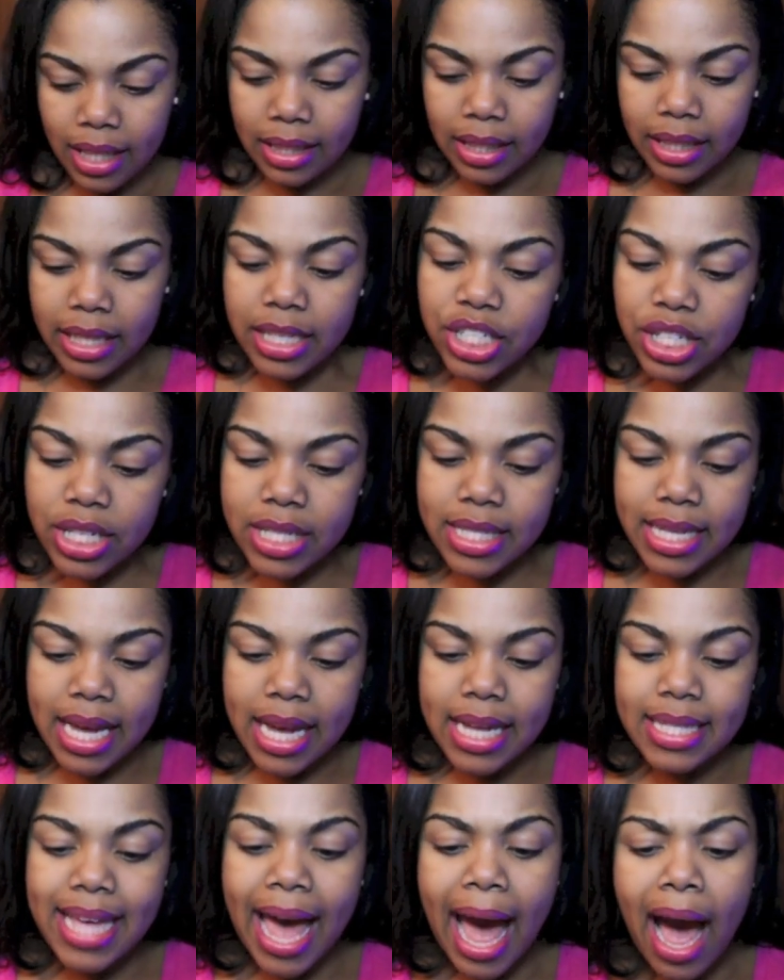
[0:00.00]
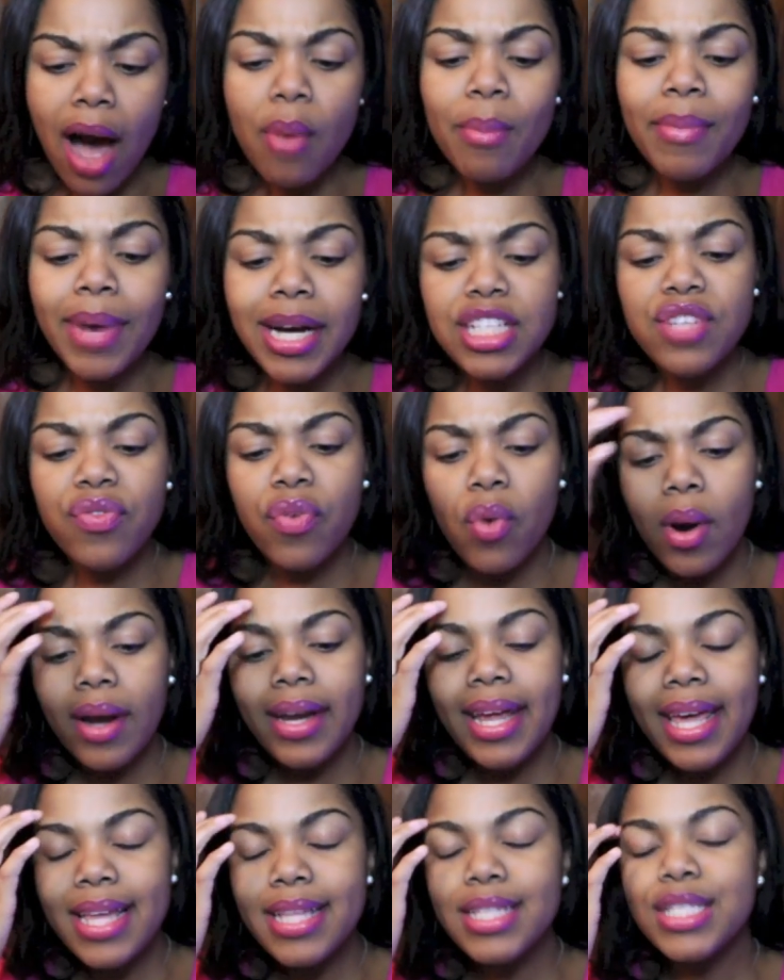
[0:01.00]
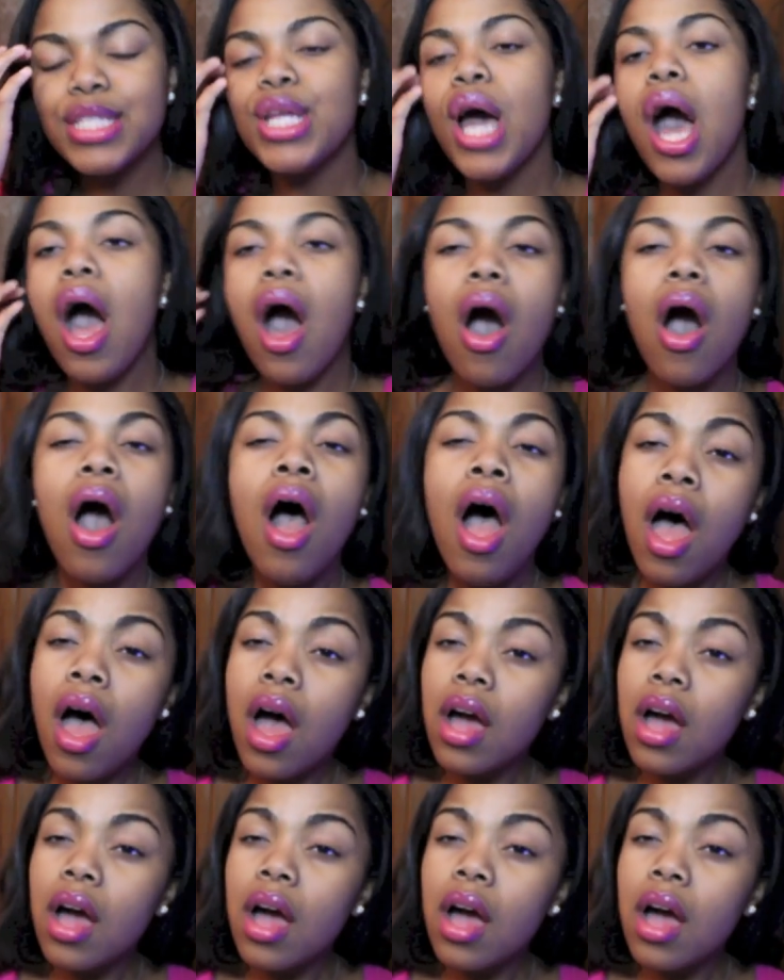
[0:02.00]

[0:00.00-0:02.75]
Alicia says, how much for an install?